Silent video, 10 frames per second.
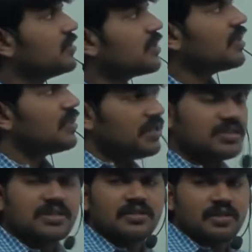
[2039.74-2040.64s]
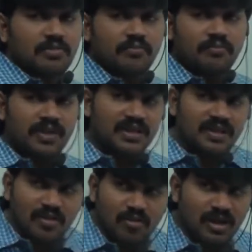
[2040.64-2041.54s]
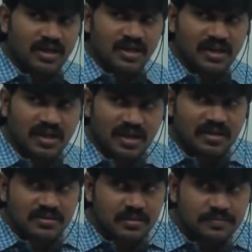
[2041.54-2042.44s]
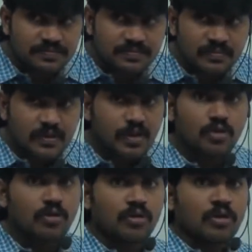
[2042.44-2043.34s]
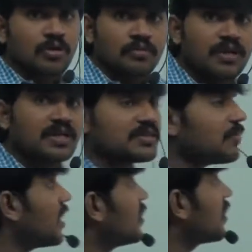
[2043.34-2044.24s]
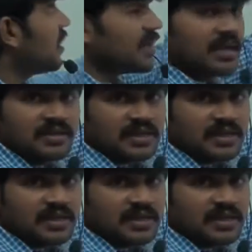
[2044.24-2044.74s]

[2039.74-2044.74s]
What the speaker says: Sir, is it method local inner class? No, because I am not declaring